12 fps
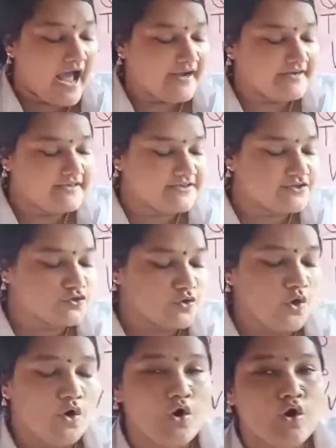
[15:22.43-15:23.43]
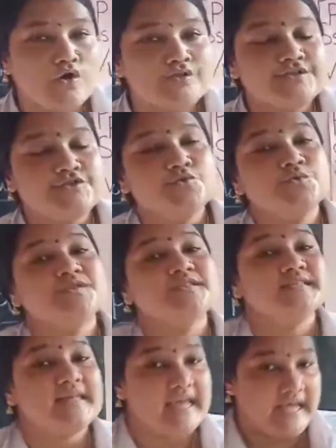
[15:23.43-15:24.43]
and it rose to
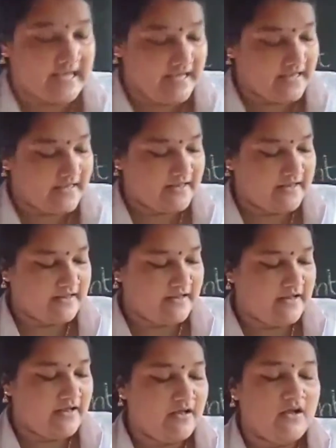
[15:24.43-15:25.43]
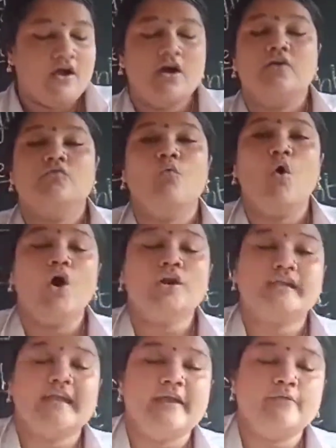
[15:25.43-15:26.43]
see
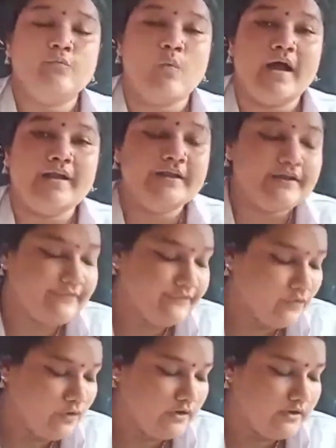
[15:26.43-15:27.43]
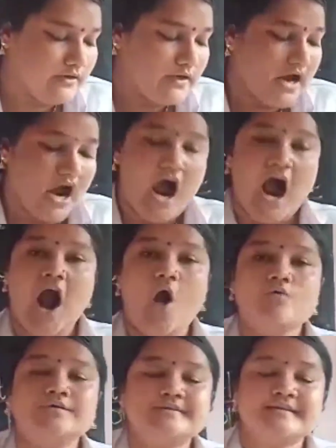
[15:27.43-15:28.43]
what a wonderful
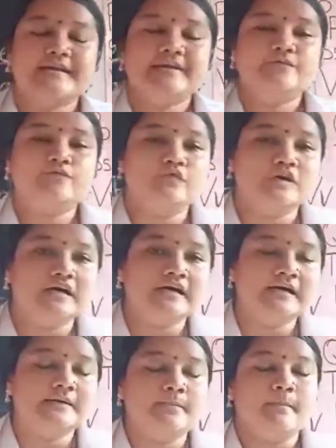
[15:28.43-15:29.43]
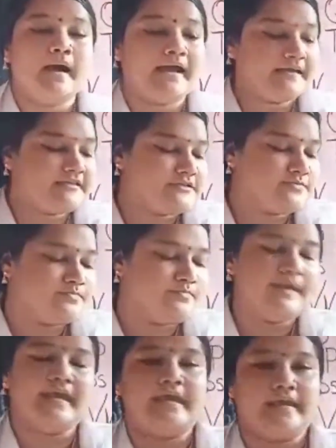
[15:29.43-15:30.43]
outside world might
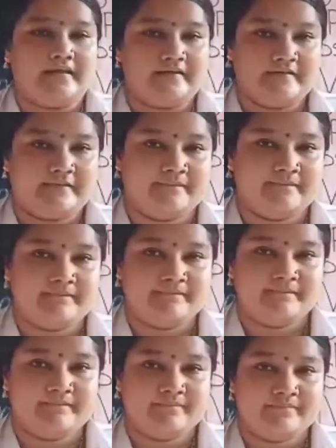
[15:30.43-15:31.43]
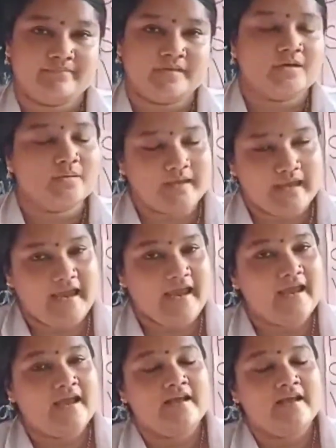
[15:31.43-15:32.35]
be. Okay?